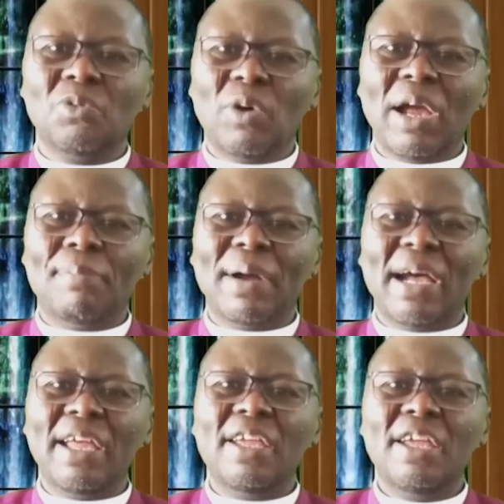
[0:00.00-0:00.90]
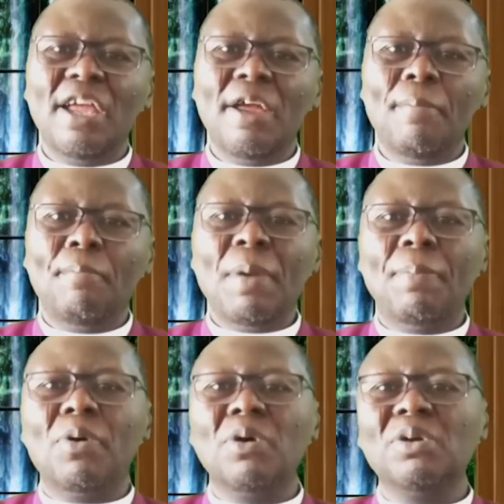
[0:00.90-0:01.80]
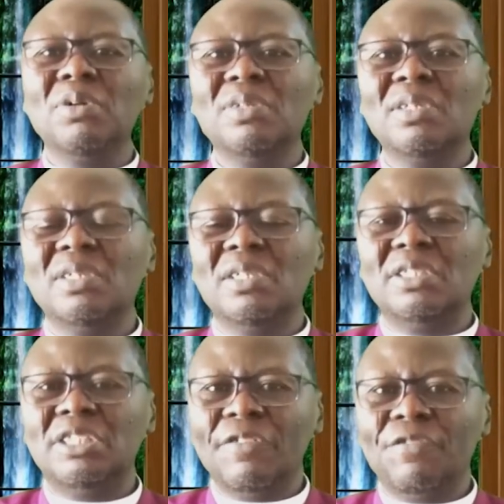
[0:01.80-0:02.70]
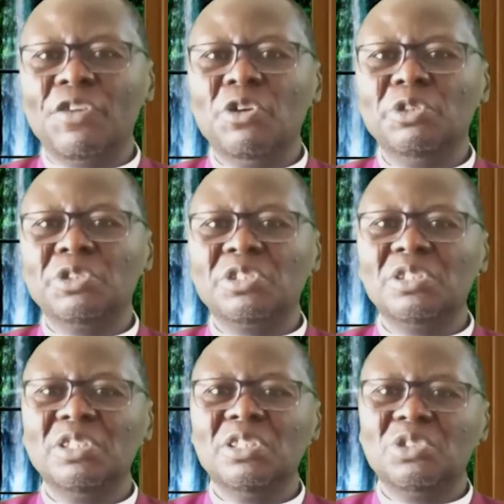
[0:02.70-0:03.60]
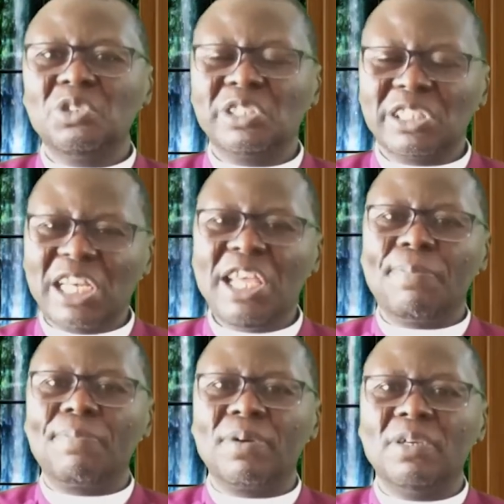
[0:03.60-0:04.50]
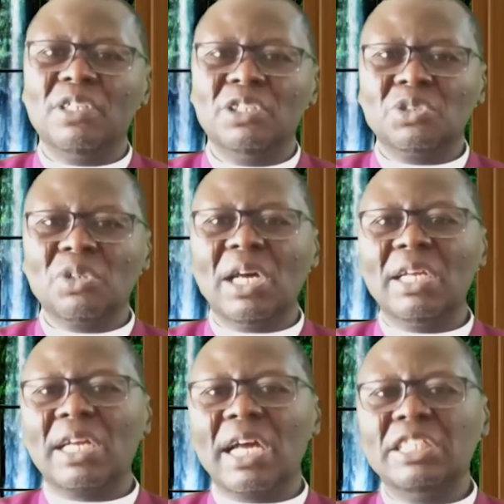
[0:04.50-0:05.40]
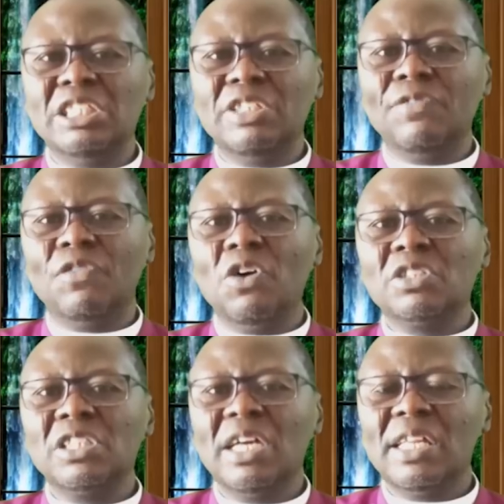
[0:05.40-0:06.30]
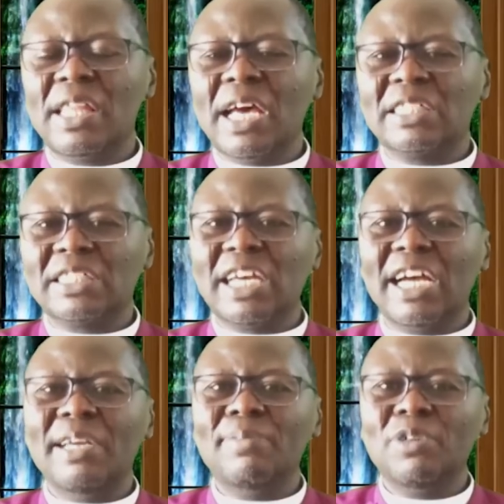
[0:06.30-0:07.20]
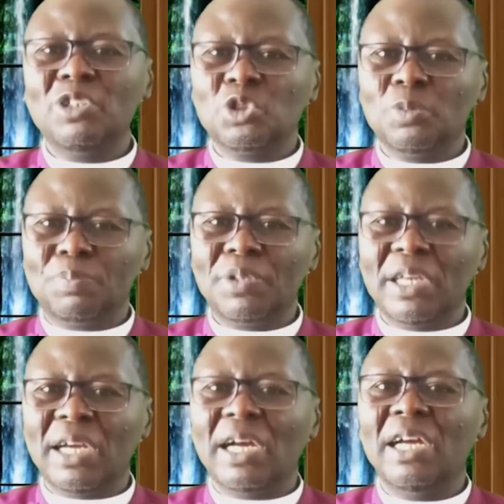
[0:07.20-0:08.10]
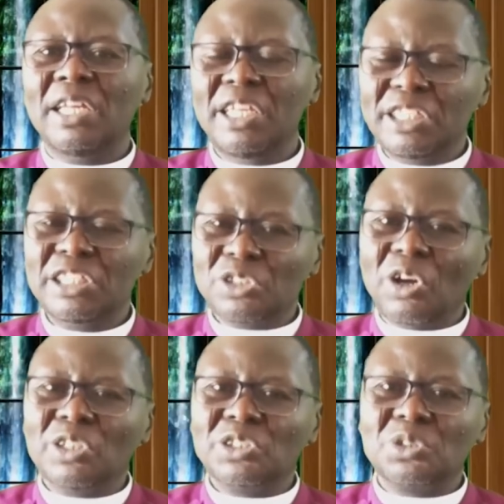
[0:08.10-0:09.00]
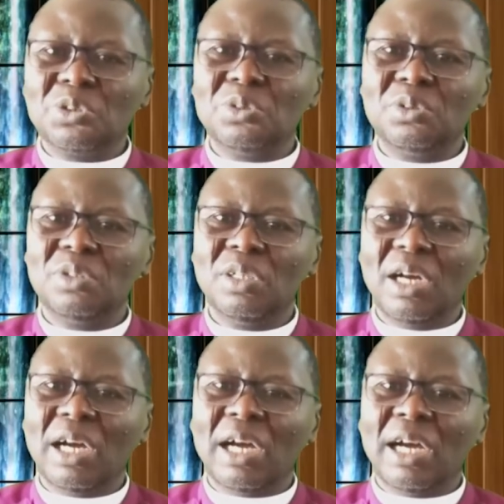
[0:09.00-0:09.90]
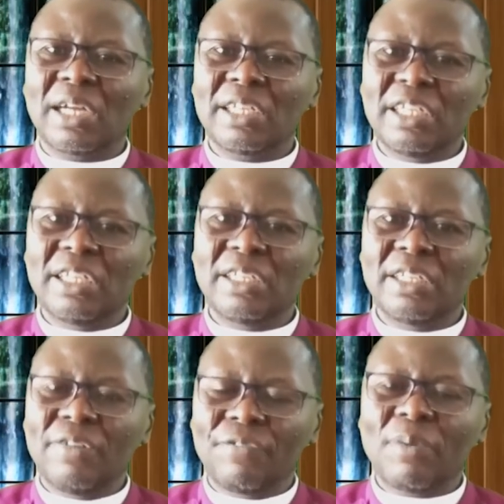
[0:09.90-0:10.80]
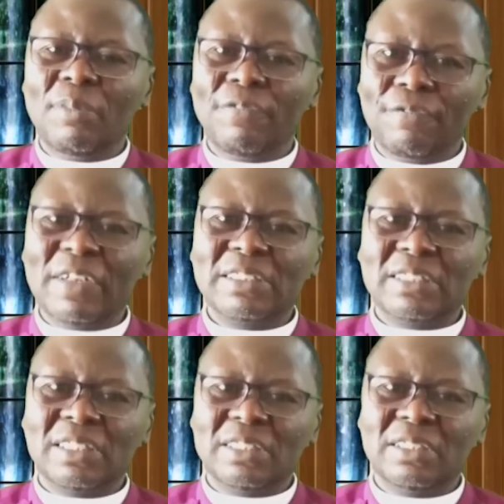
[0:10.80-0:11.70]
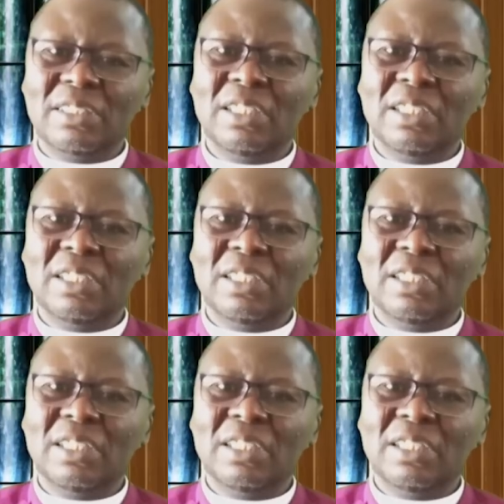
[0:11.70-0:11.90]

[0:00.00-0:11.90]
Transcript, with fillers: whereby people refuse to sleep so that they can devote their time to prayer. It is also a form of fasting.